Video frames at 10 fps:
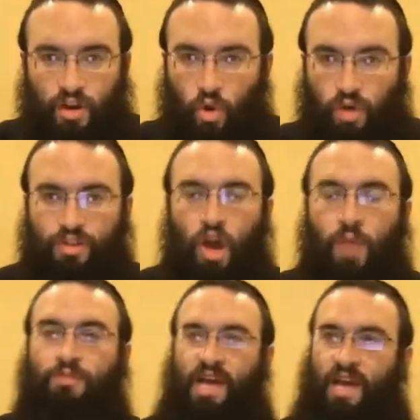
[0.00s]
very often
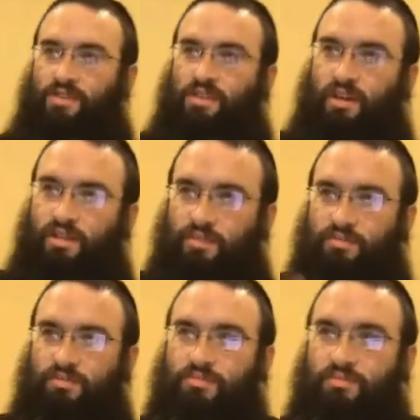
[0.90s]
comes from the outside.
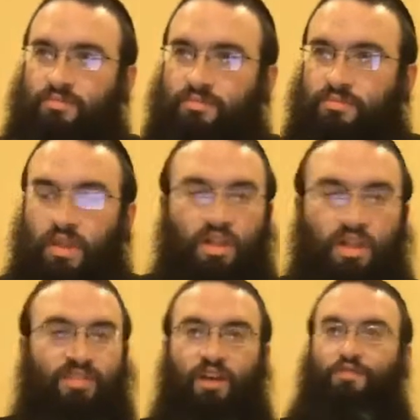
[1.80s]

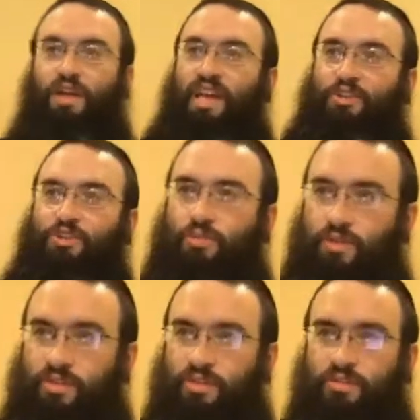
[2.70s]
Let's say a financial
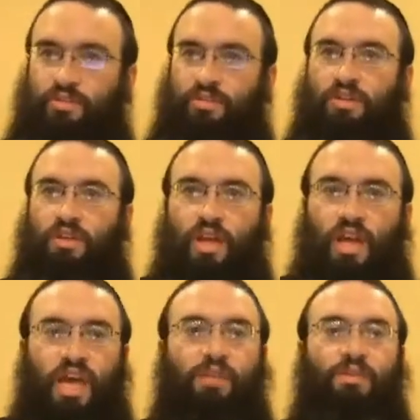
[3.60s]
burden,
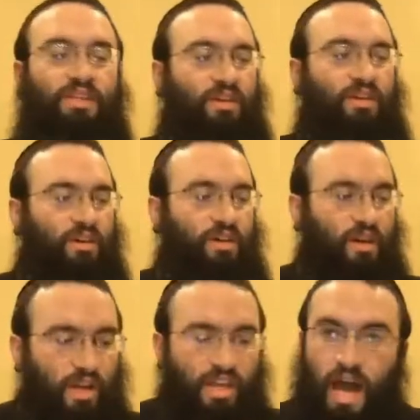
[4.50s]
a
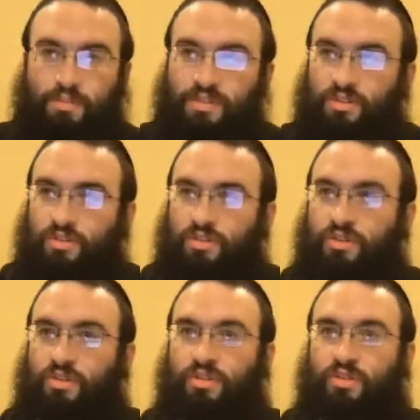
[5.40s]
mania, an
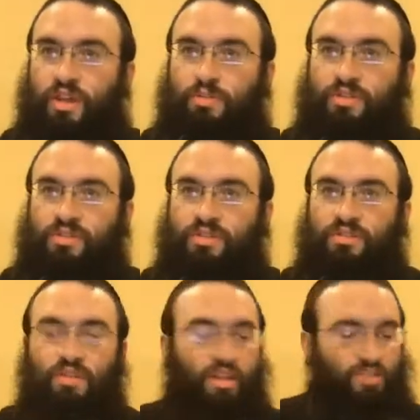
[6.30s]
obstacle that a
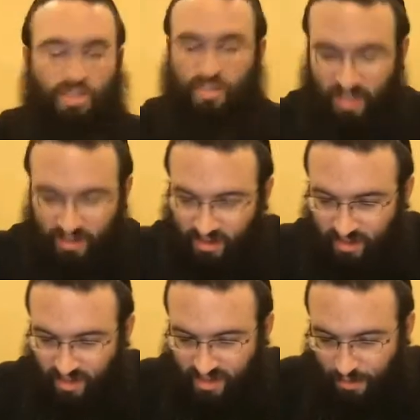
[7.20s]
person, let's just say
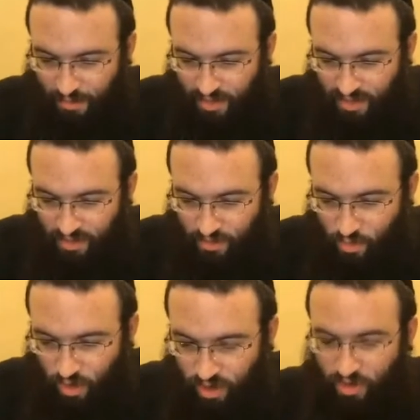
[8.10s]
the, the example
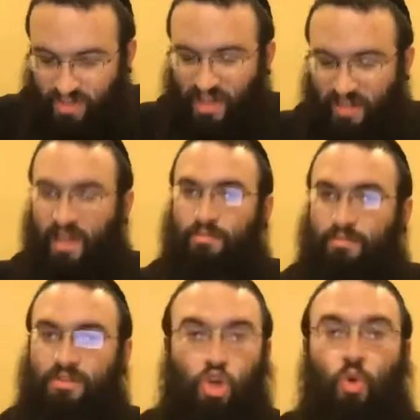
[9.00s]
that you want to go to the Tzaddik
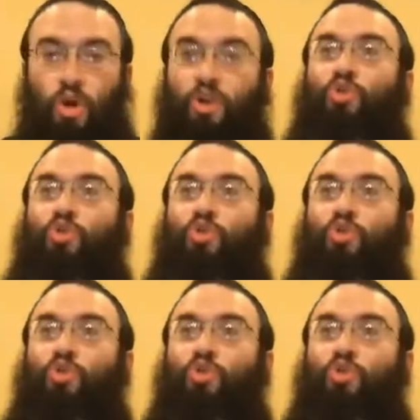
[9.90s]
Emes.